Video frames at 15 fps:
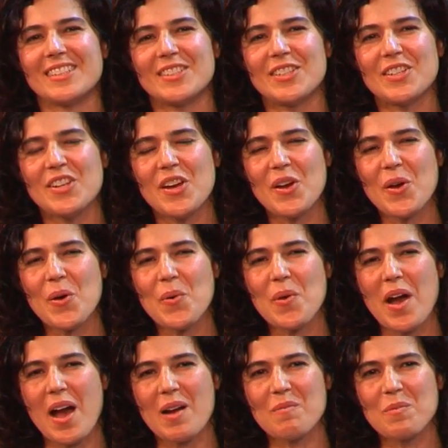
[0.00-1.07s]
You know,
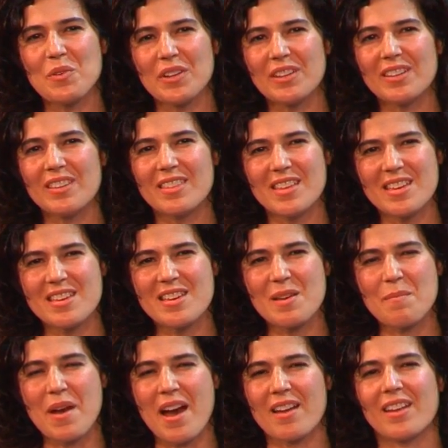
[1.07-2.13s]
I'm really thinking
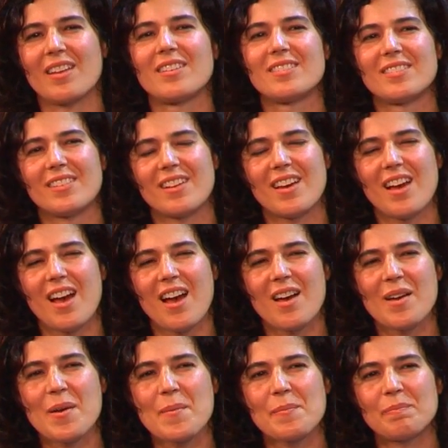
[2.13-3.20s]
about it.
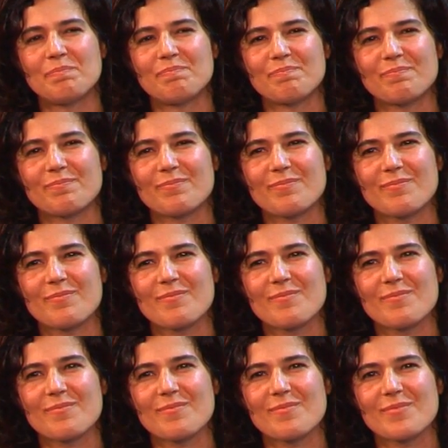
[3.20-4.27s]
Um,
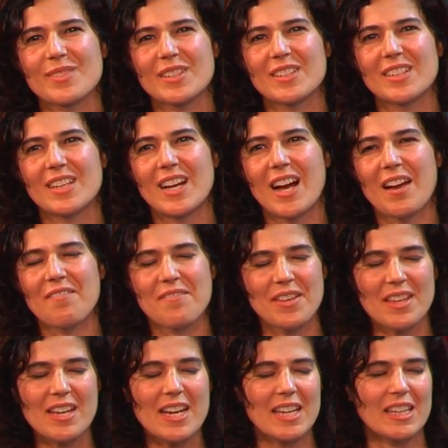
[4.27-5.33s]
I
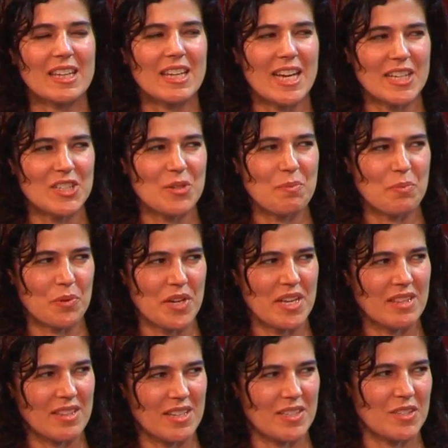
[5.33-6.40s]
feel like I'd like to
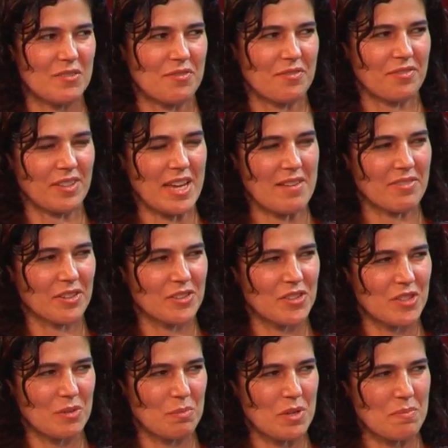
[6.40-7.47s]
bring these flavors
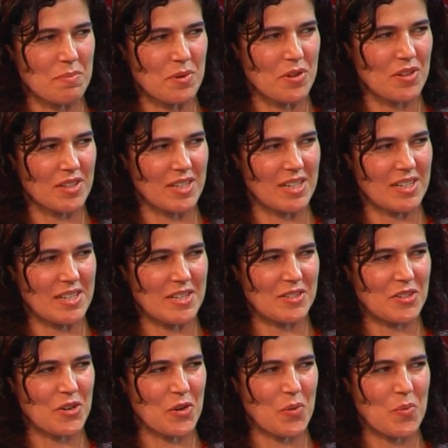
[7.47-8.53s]
to people in an
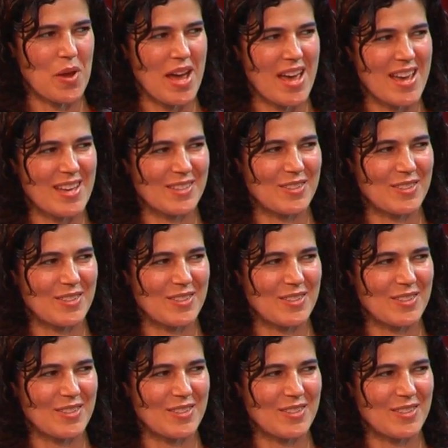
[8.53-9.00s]
easier way.